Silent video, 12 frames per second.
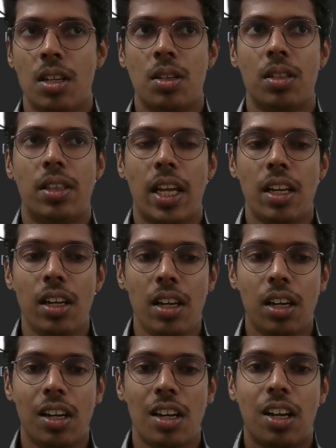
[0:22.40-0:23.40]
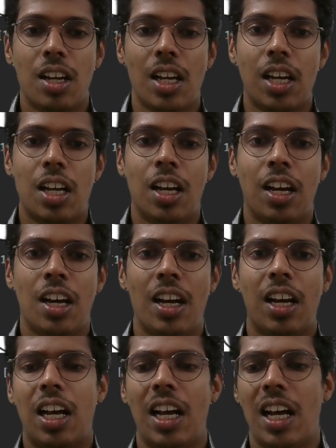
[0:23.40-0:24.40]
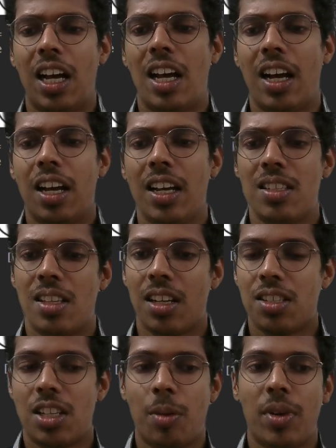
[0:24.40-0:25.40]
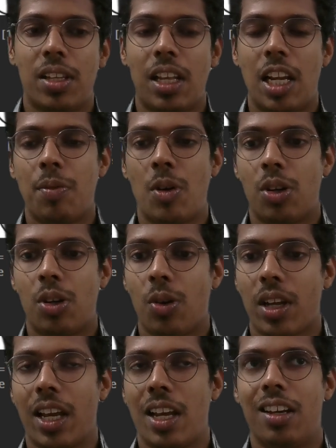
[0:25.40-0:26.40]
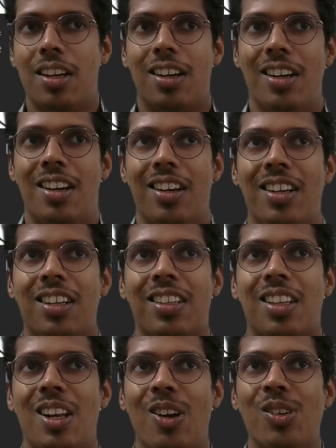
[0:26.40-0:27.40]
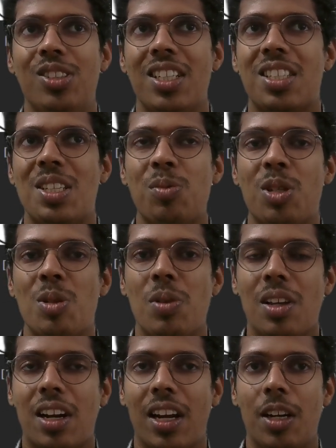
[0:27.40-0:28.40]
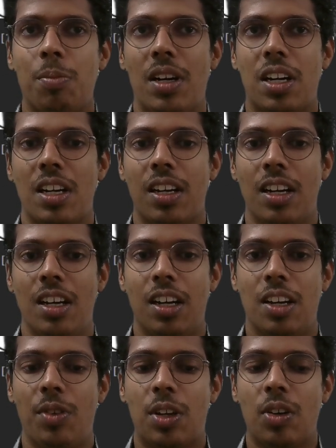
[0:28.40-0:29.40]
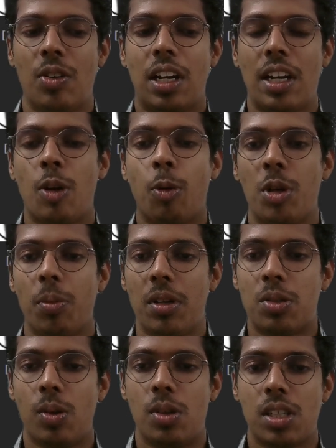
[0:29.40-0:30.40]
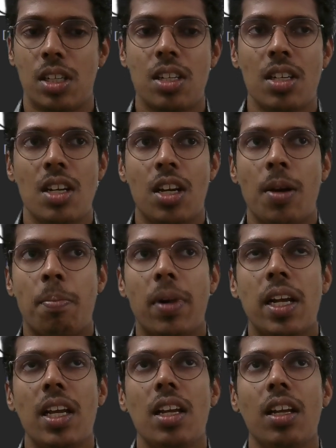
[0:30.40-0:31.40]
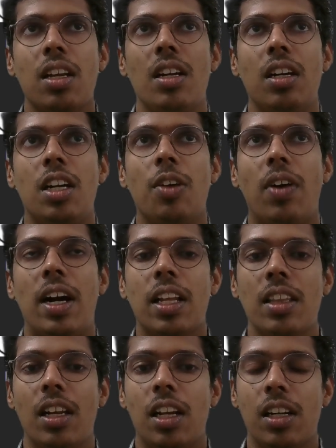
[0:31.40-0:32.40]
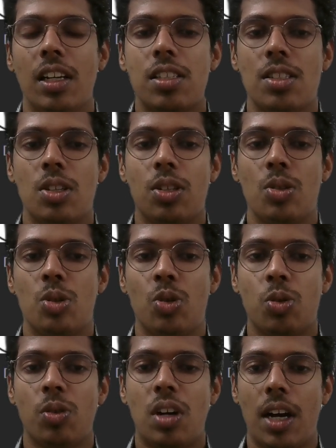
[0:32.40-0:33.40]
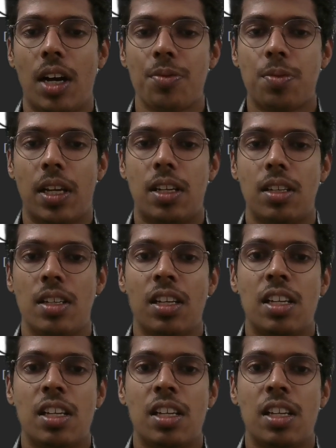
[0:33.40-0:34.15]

Then uh, I searched a bit, then I found out, okay, uh, the logic seems to be right, but uh, we could get an optimized solution by uh, dividing the linked list into two halves and